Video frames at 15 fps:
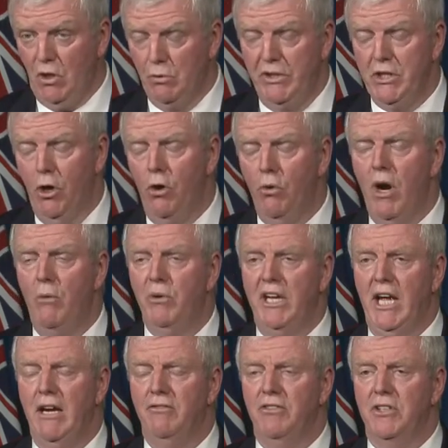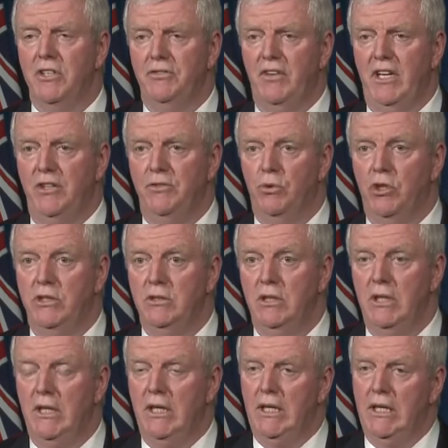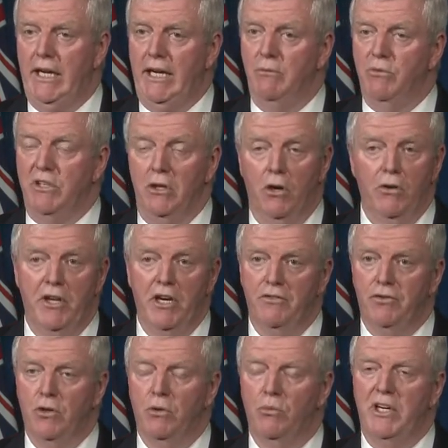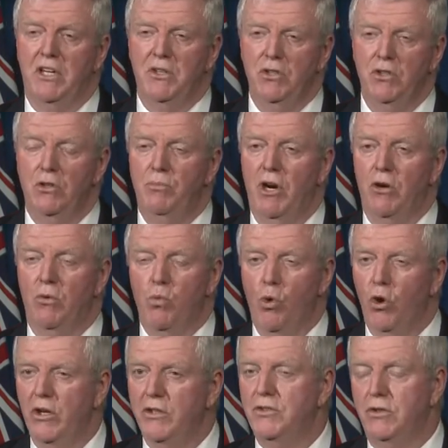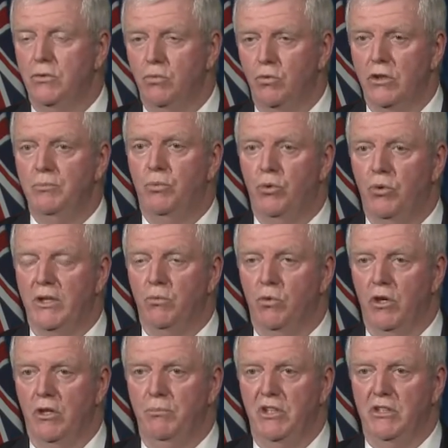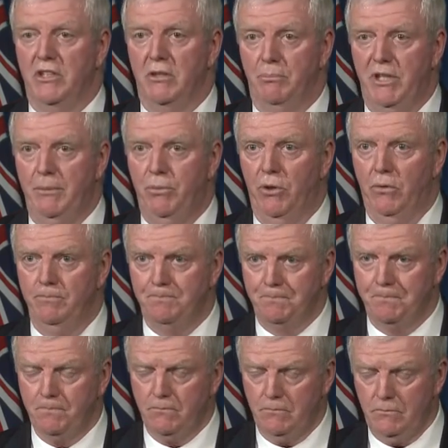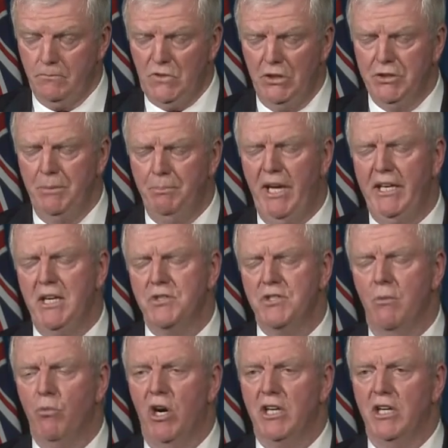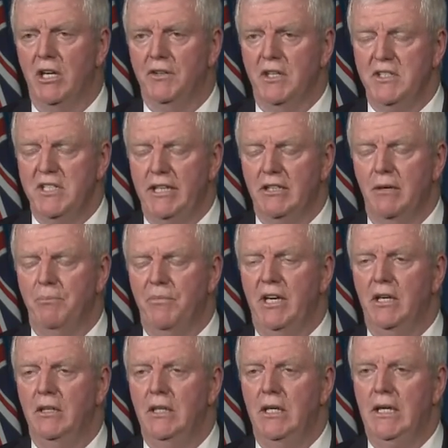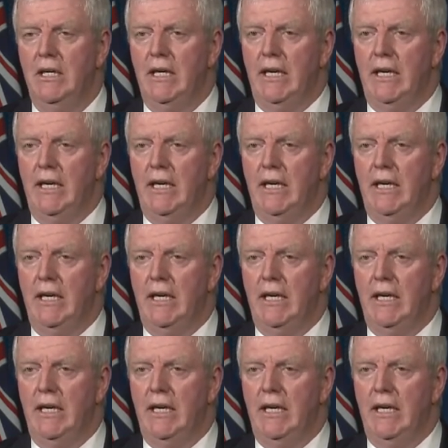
We know what we have for this phase one, and we know, therefore, we can do about 1 to 1.1 million people, depending somewhat on the take-up there,